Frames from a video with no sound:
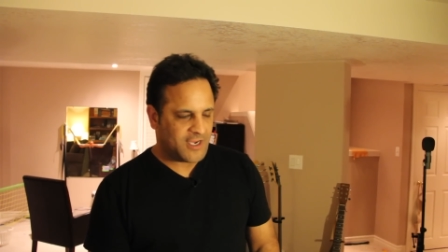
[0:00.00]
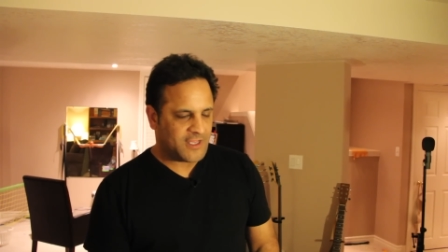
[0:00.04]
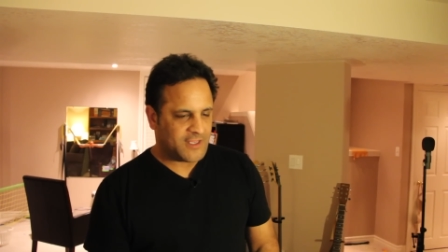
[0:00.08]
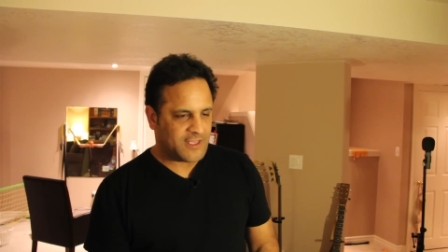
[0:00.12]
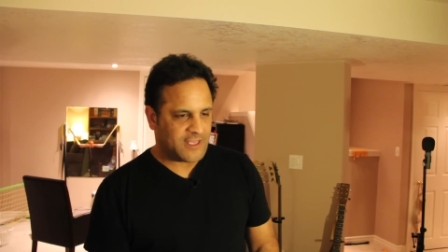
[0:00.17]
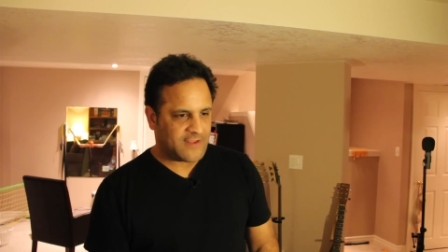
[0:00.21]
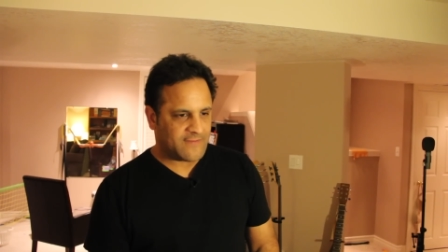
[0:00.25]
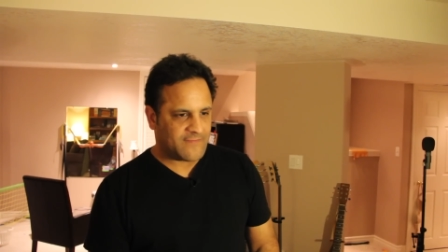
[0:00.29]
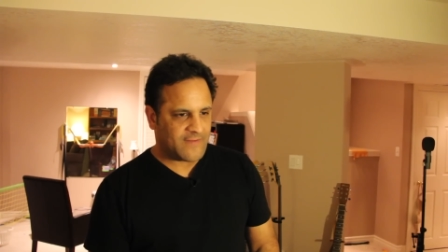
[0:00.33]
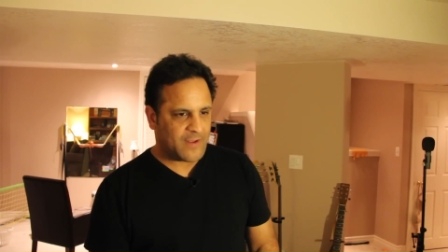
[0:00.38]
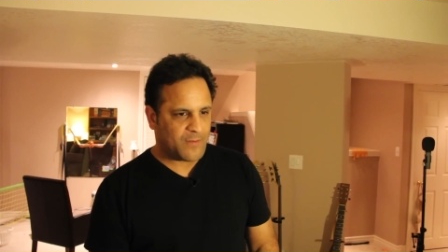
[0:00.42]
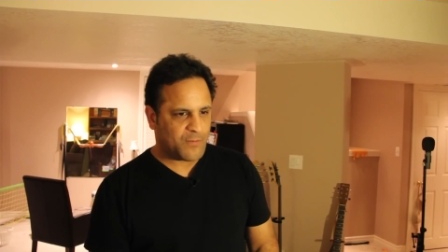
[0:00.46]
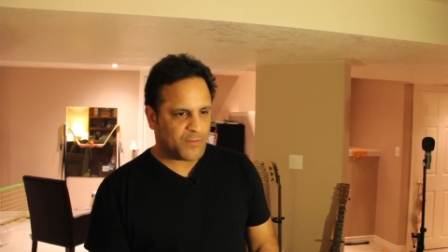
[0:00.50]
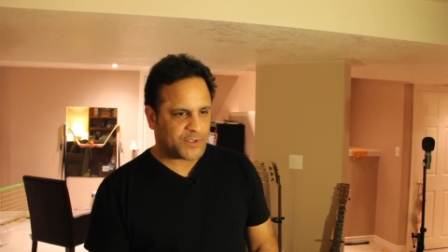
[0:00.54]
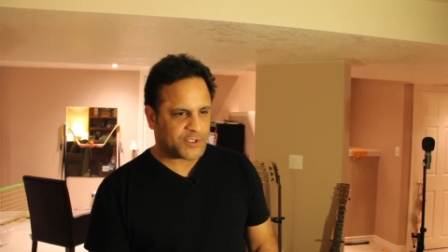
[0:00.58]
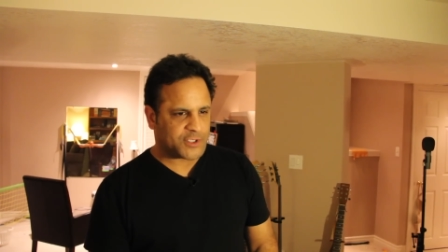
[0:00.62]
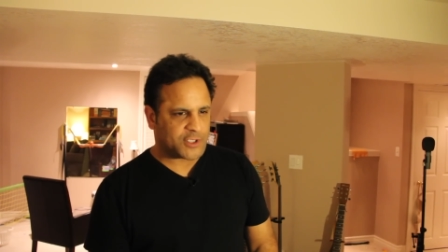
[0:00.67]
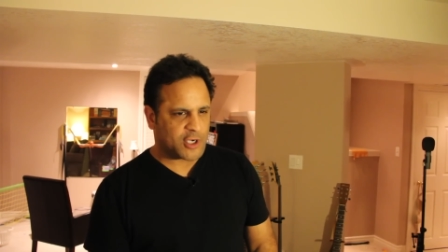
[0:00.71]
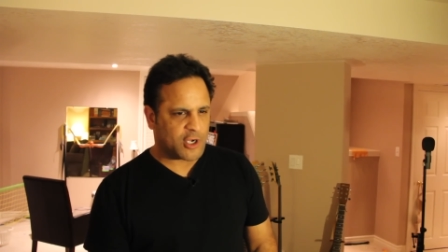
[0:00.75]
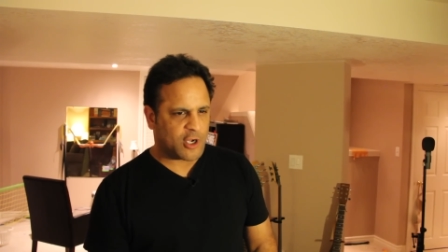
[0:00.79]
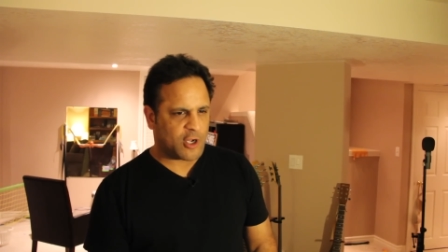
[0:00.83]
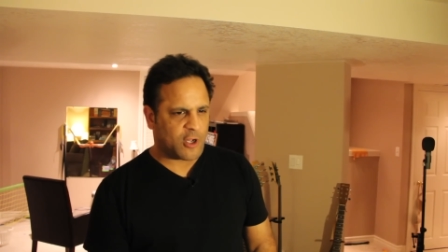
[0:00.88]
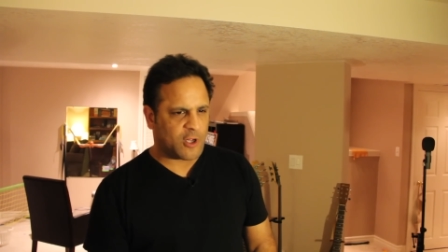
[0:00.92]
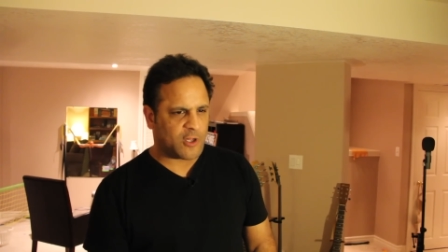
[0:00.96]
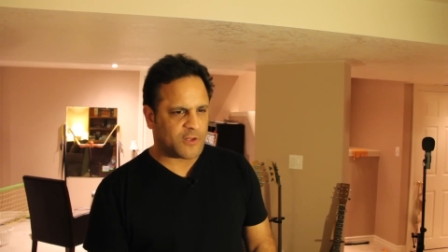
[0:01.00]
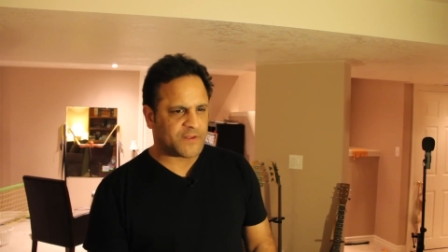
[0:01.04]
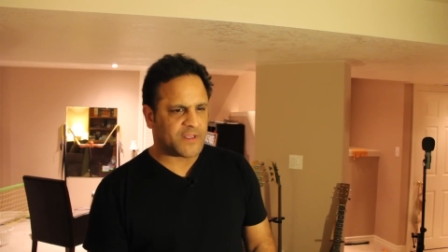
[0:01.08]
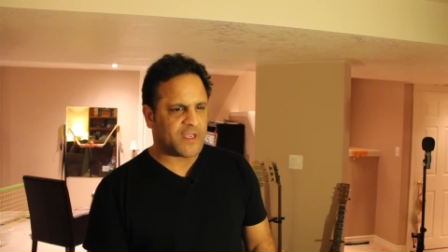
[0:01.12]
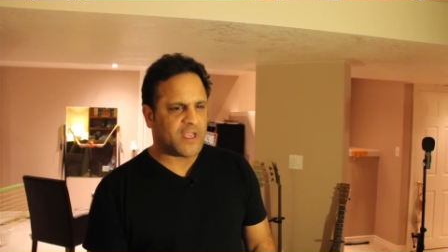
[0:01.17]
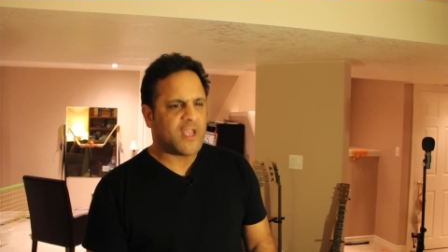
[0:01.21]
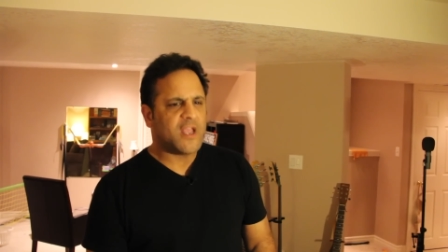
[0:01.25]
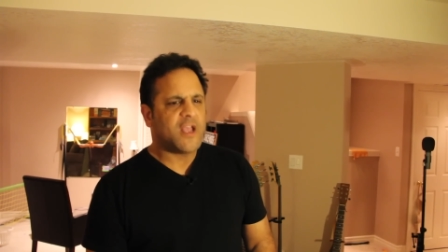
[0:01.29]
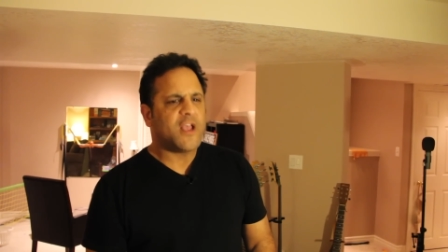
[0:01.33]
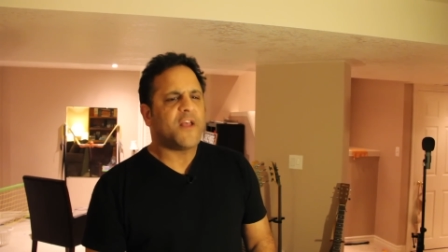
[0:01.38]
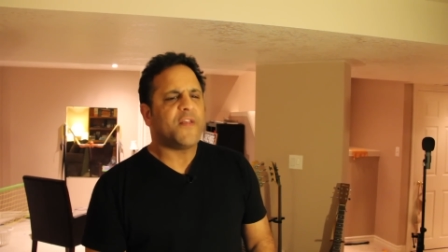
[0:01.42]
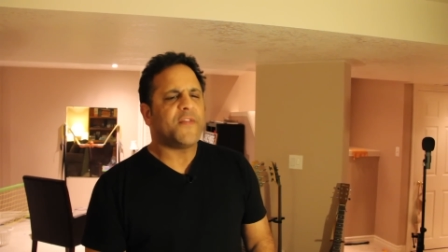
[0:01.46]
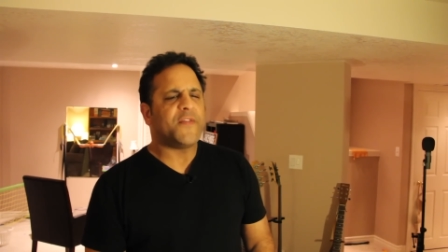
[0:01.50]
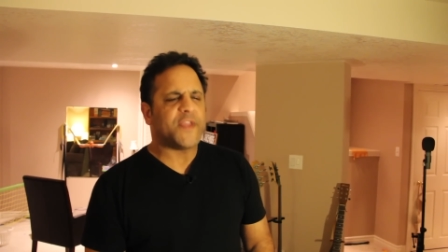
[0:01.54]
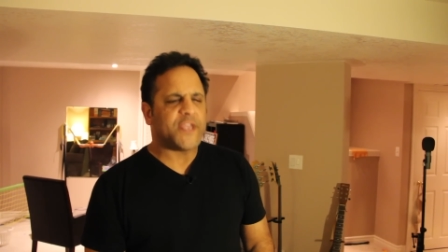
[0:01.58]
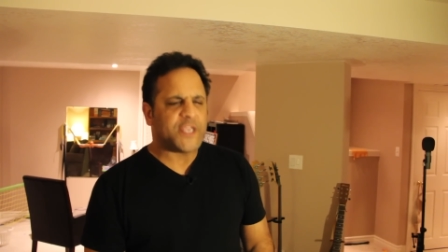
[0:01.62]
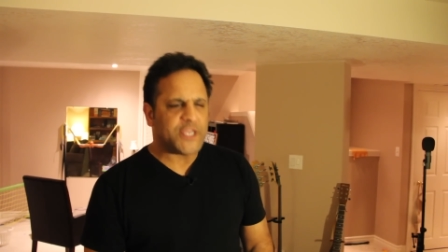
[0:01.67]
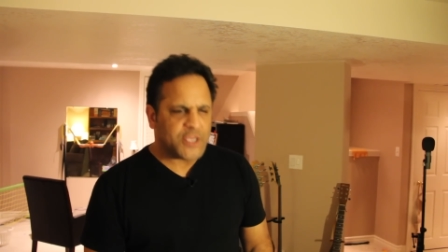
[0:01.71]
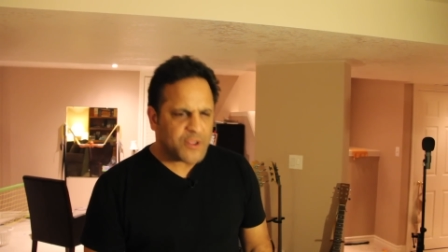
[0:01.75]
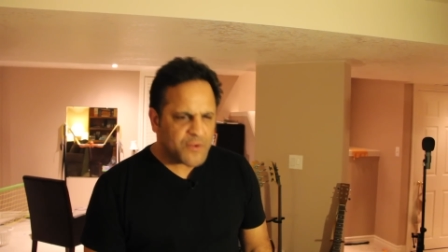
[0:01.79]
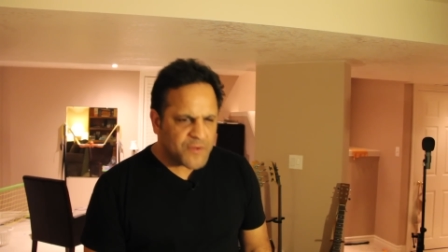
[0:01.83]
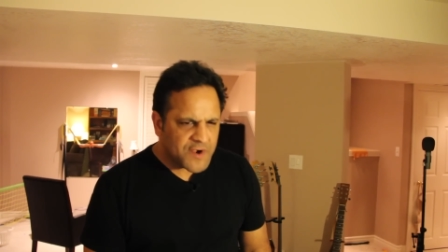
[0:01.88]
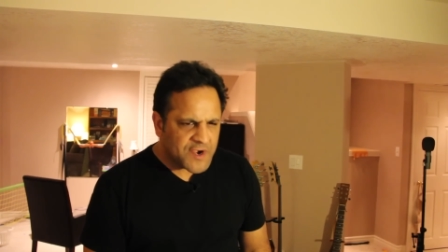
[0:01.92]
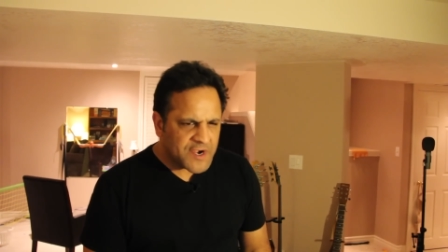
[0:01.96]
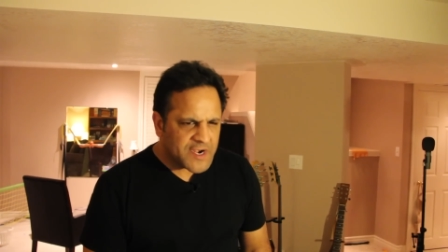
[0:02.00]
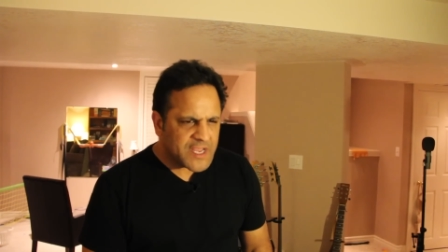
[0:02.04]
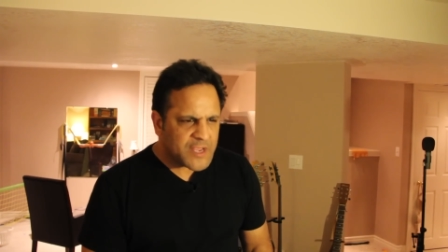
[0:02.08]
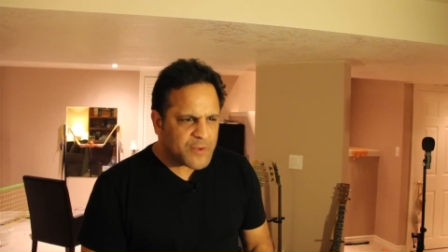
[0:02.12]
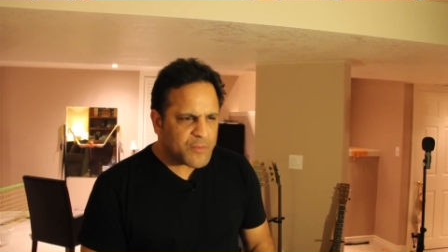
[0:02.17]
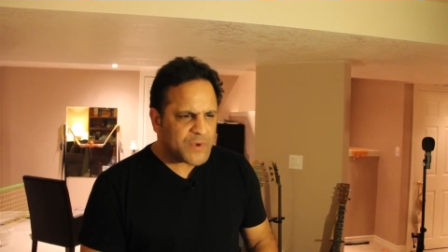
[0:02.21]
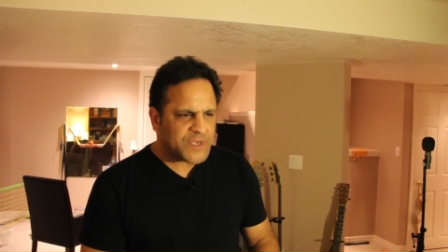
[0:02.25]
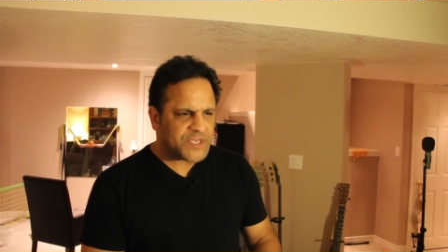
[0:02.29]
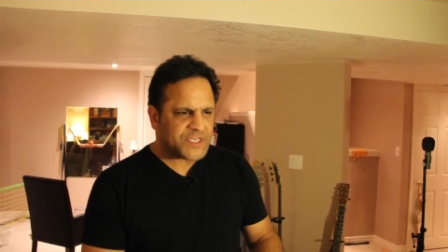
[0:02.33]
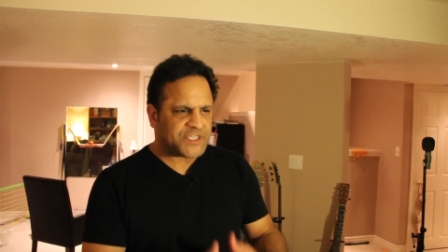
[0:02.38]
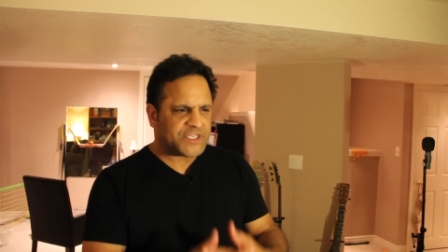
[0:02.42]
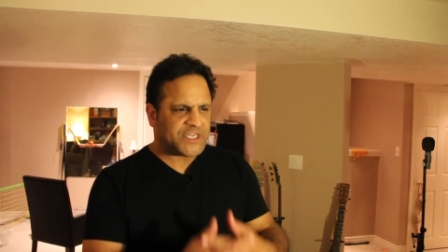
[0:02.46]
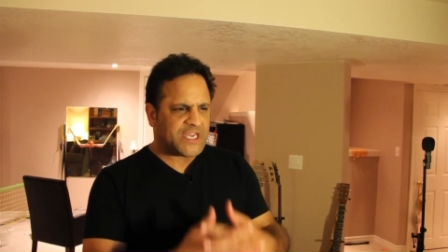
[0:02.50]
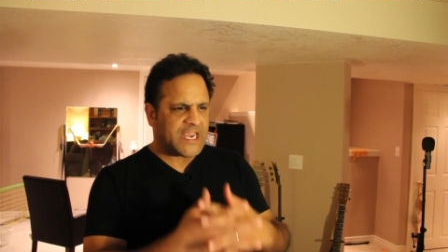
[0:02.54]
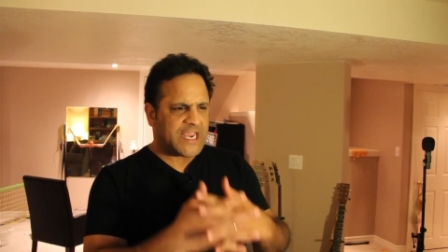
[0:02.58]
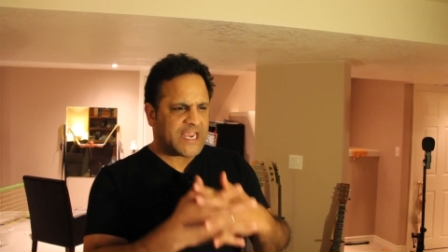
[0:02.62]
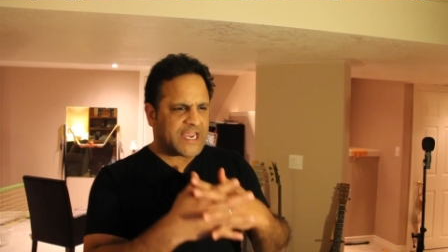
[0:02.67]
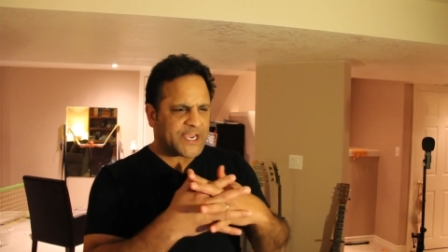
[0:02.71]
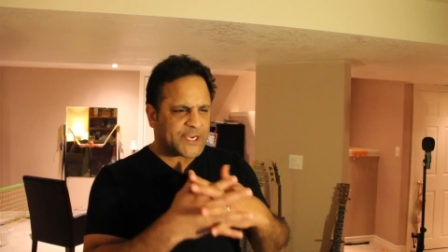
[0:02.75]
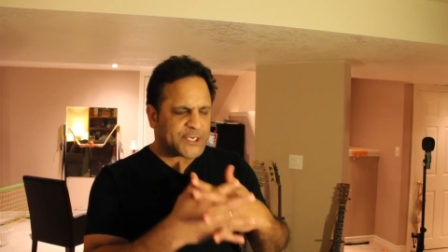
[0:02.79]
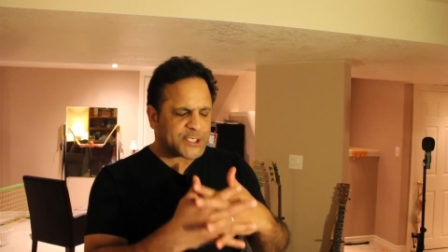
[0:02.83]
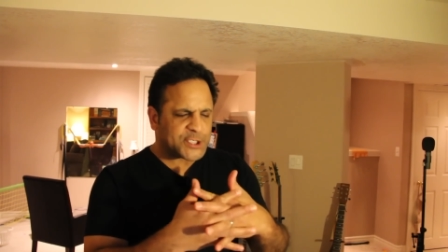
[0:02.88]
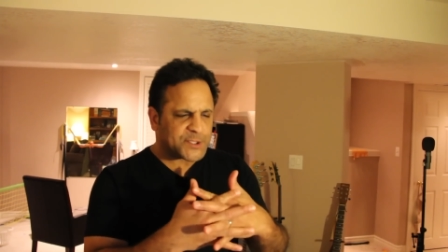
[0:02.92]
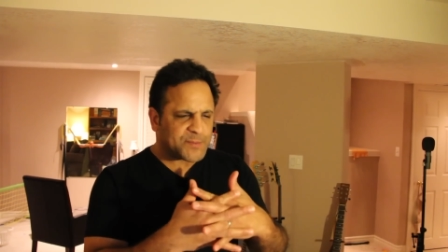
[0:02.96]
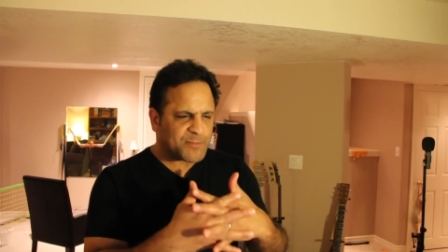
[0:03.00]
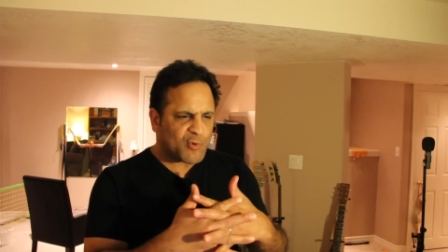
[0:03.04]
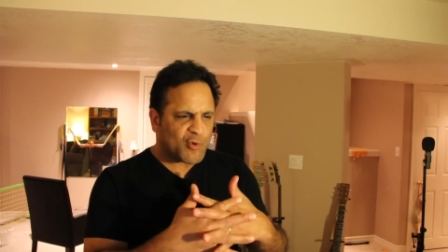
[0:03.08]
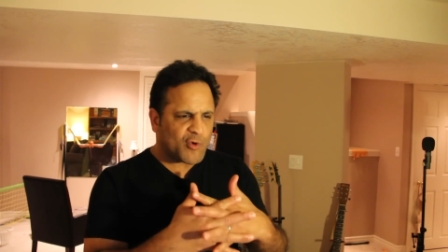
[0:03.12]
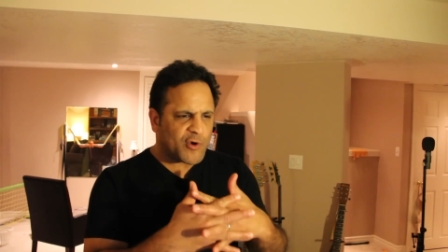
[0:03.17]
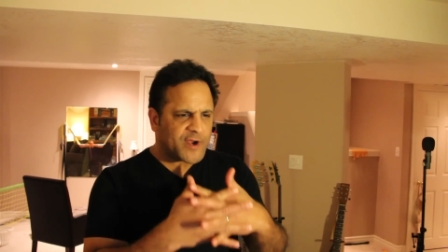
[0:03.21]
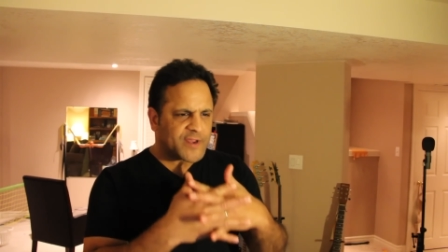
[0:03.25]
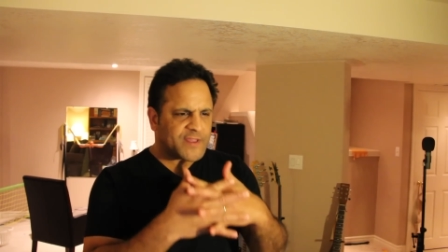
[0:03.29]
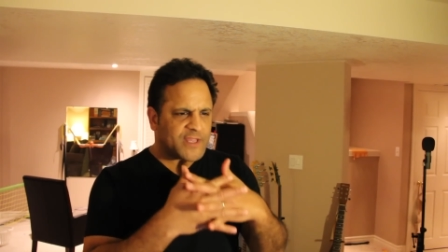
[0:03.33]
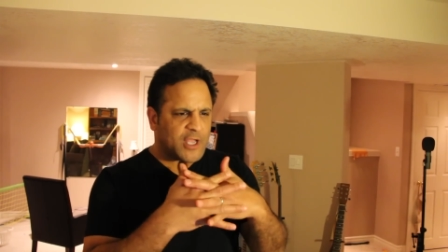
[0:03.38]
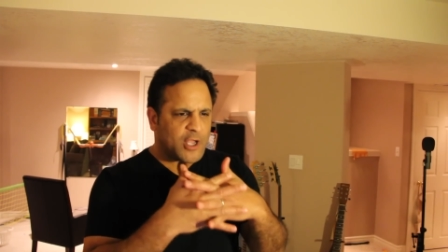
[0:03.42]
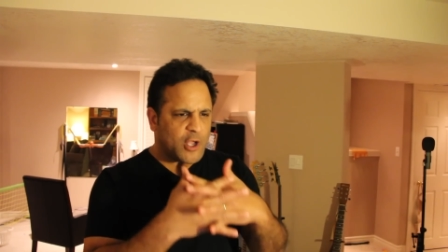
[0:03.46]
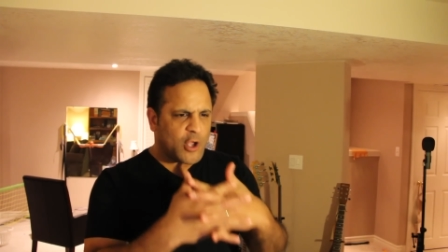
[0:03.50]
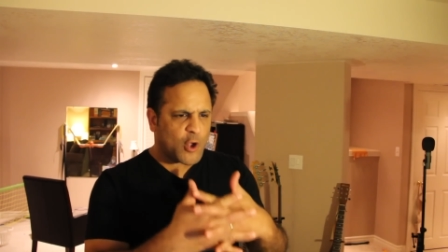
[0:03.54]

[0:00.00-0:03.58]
The event was called The Unity We Seek Exploring the